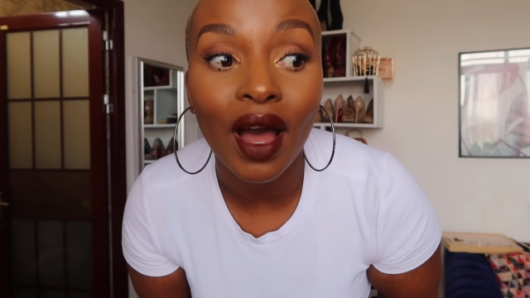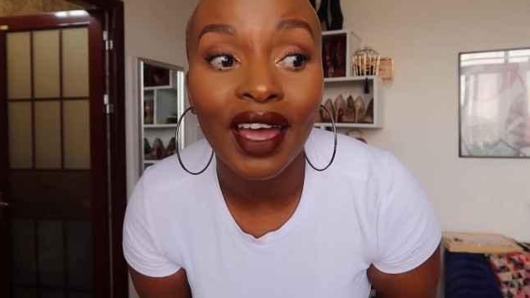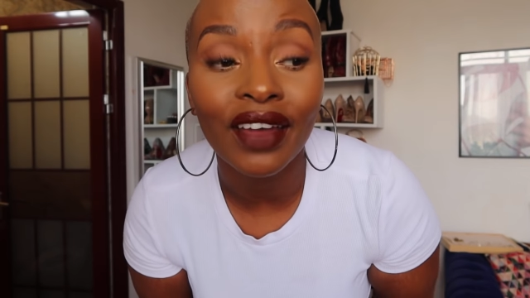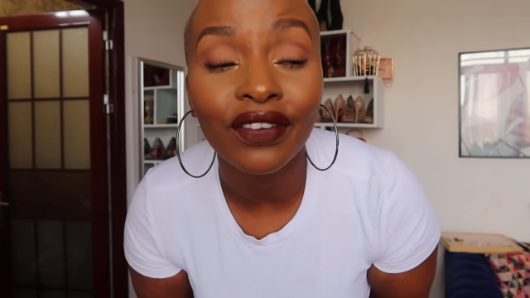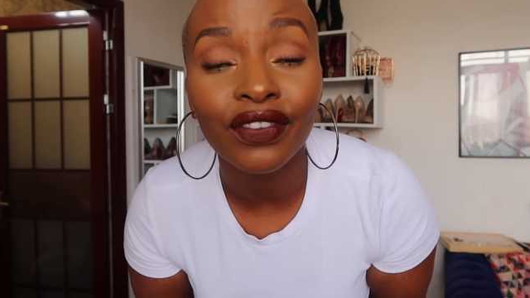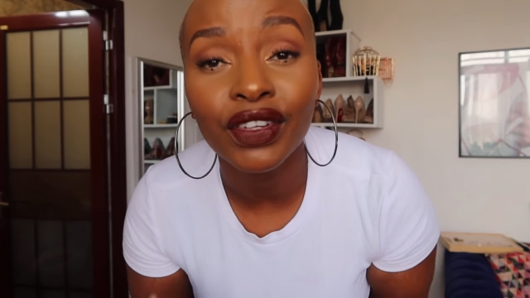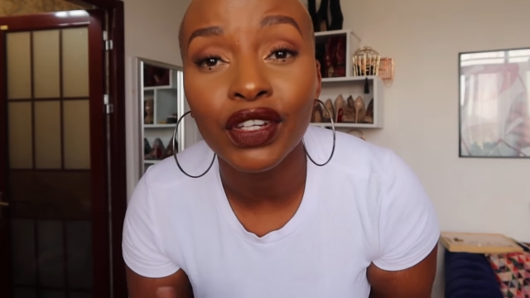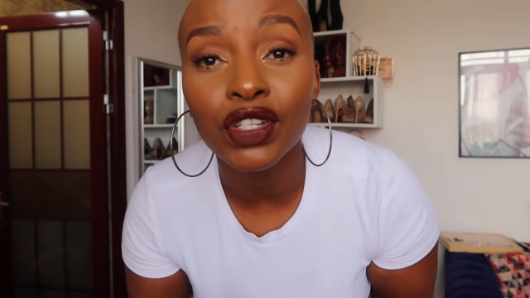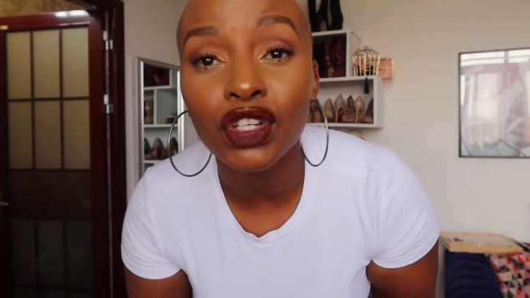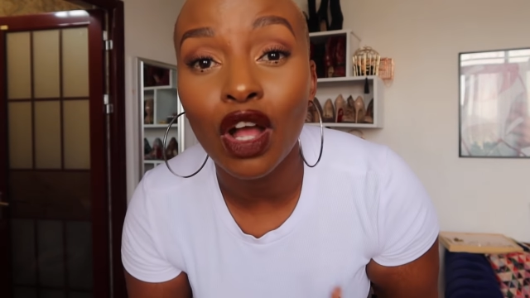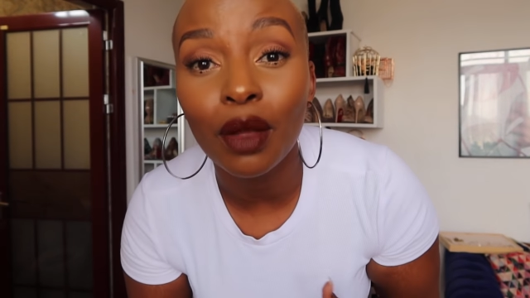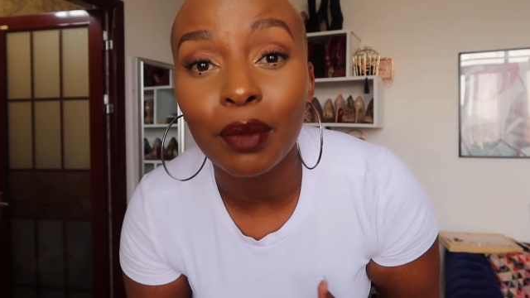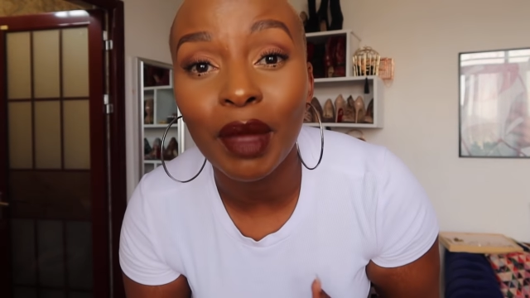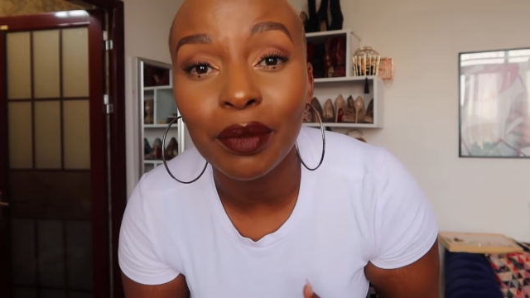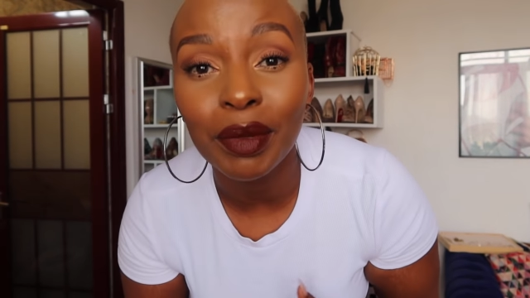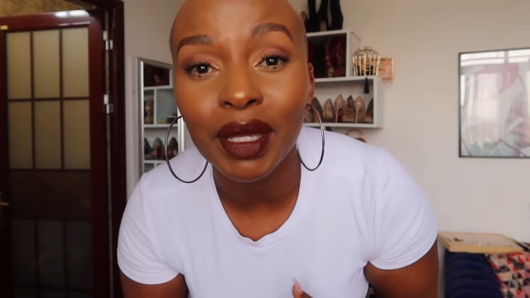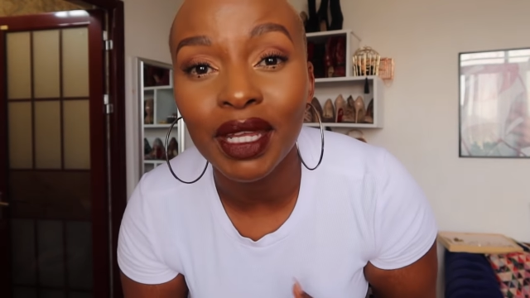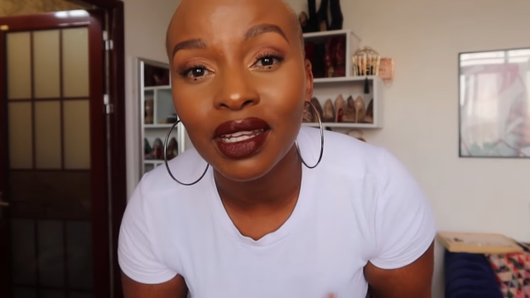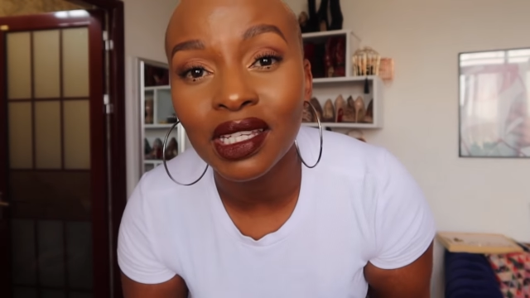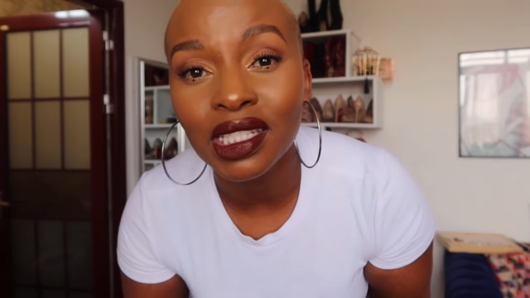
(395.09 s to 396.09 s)
I have finished all
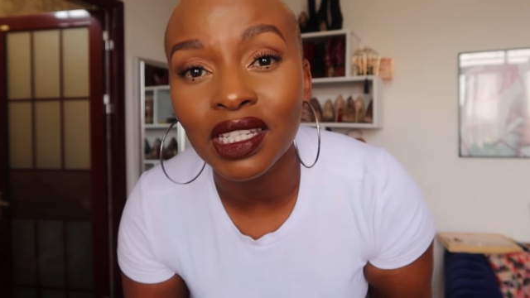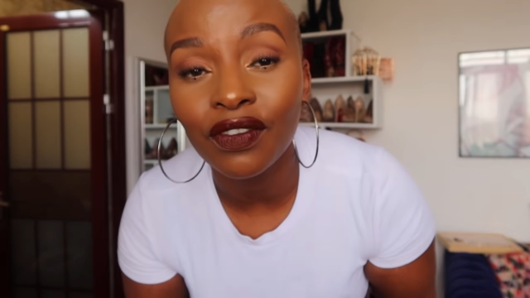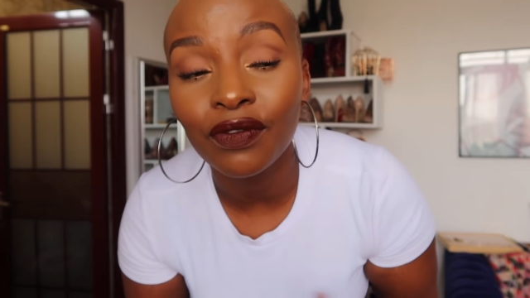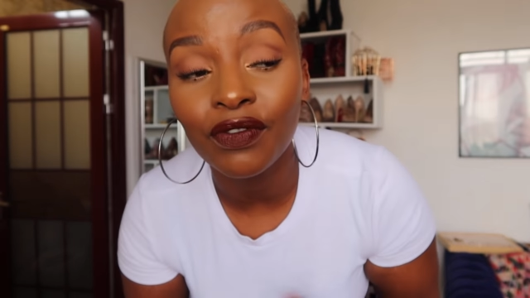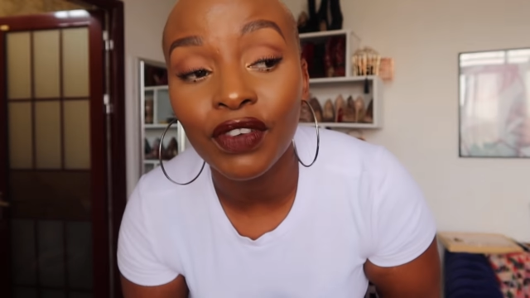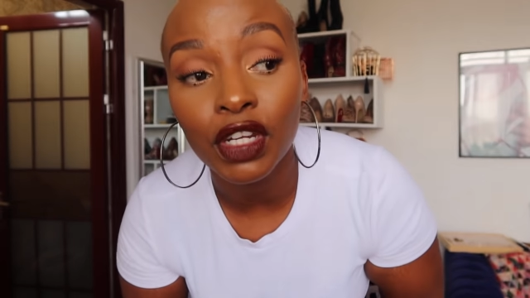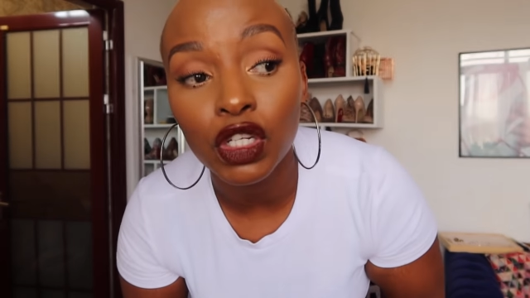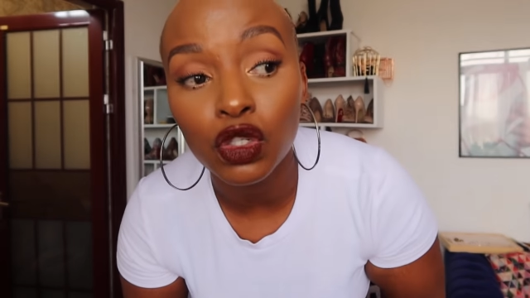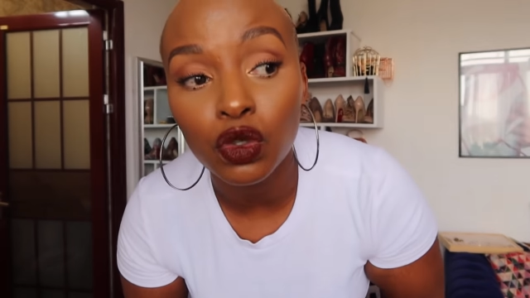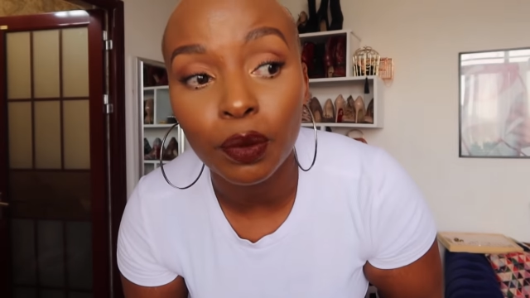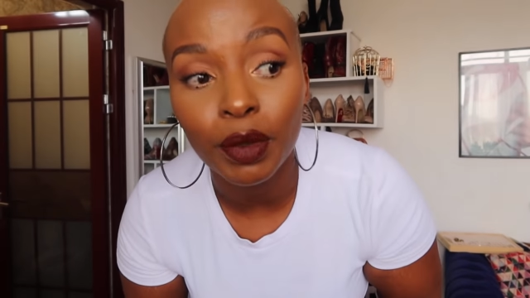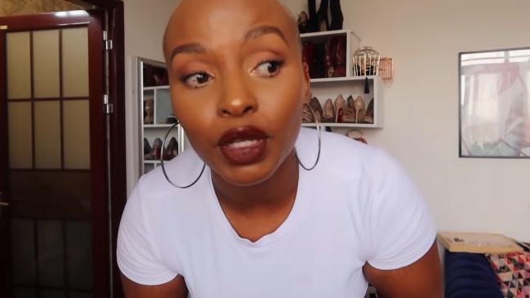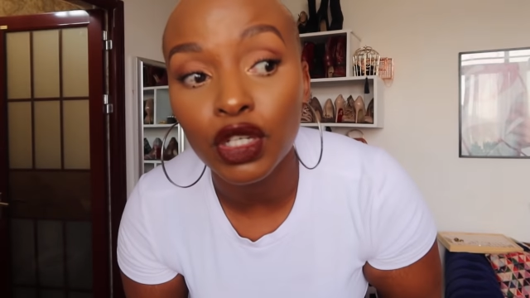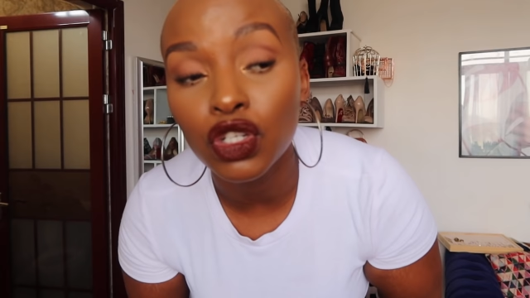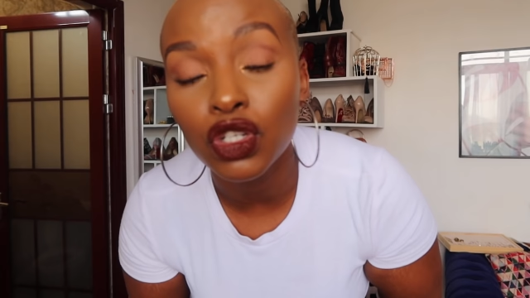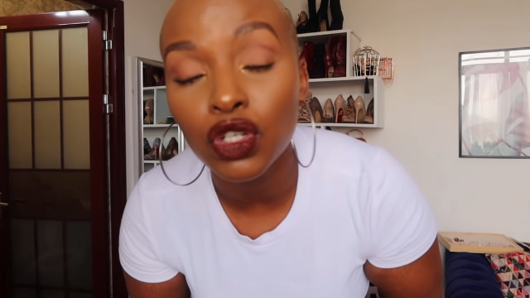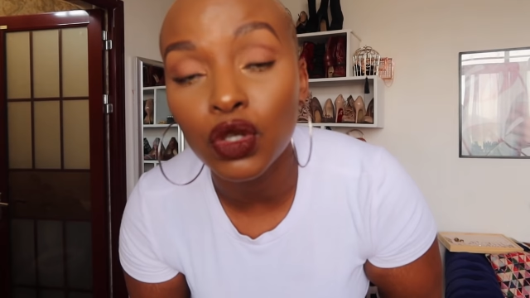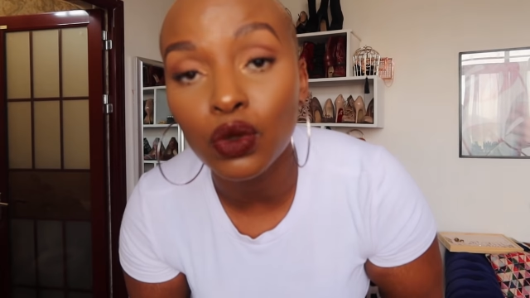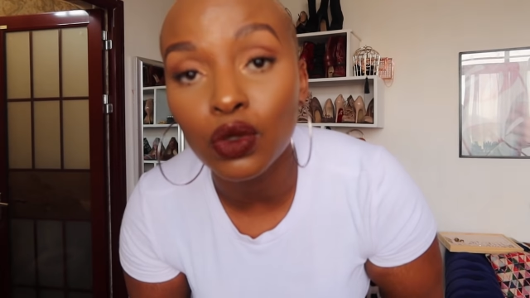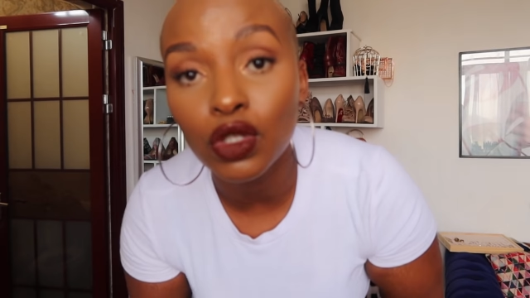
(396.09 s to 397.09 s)
my meetings. I've finished with my
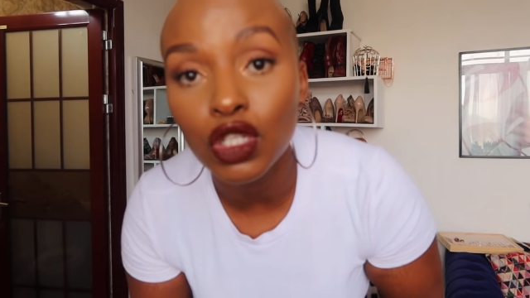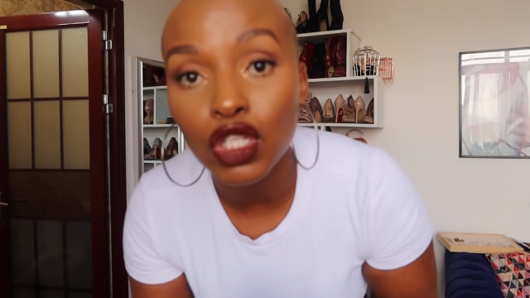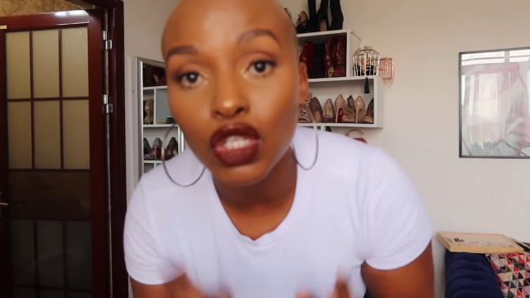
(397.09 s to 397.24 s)
shoot.